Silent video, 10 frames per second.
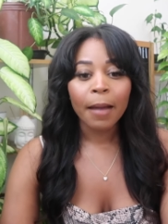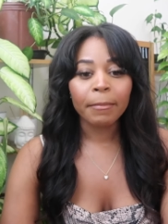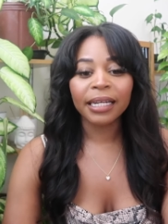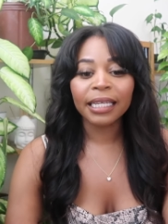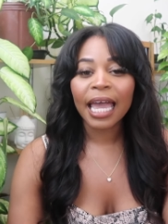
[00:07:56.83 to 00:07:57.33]

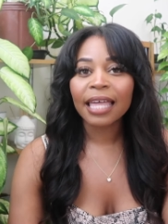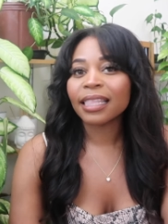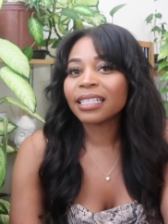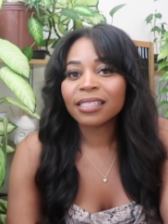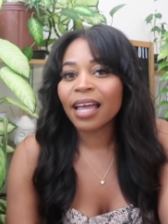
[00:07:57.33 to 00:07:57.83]
But again,
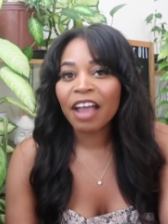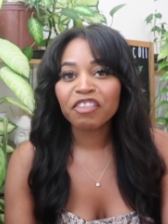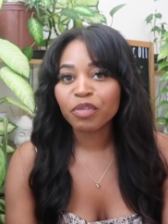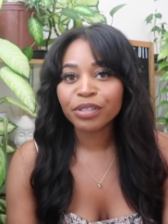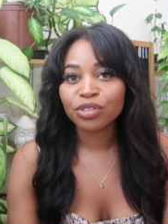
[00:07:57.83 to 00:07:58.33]
that's not
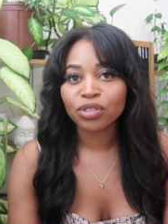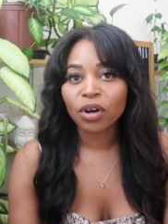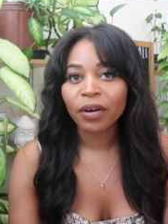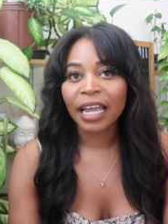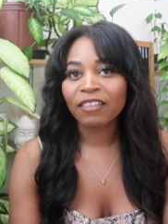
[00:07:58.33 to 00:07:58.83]
everyone's
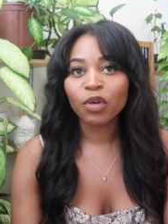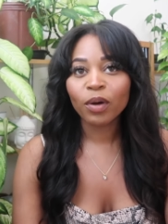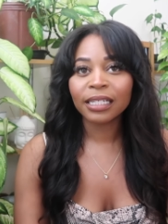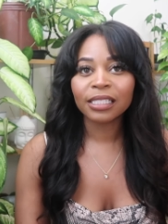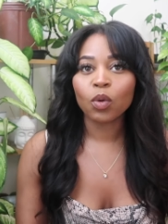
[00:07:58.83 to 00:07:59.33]
story.
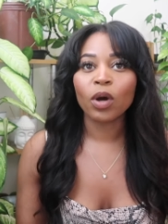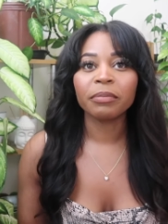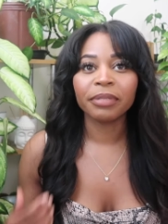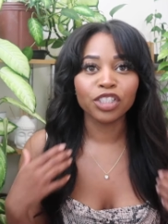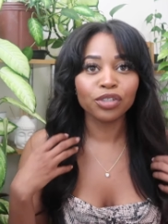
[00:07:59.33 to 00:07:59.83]
Everyone doesn't want
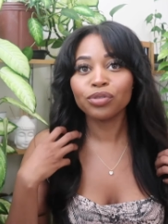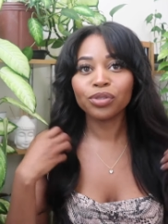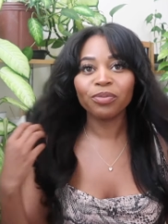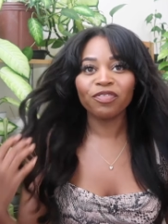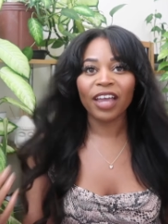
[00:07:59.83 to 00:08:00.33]
to be YouTube